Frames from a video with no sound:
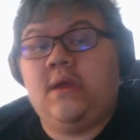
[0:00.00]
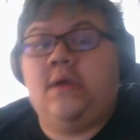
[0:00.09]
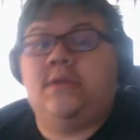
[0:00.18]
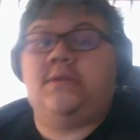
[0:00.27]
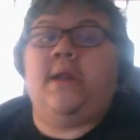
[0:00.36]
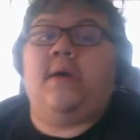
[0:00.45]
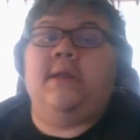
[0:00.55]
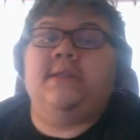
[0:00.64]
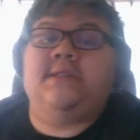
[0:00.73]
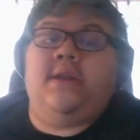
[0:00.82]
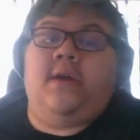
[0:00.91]
So now
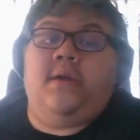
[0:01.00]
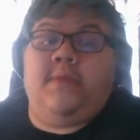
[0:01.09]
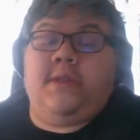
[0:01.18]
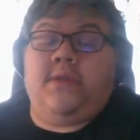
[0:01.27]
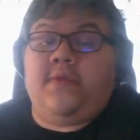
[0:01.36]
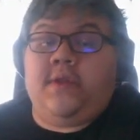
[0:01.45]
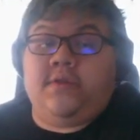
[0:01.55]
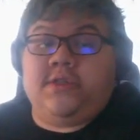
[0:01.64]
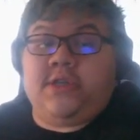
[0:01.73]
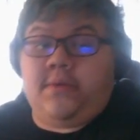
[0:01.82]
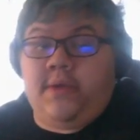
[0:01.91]
let's get on with the
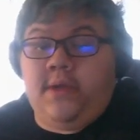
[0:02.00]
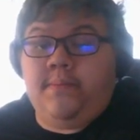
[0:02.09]
video, shall we?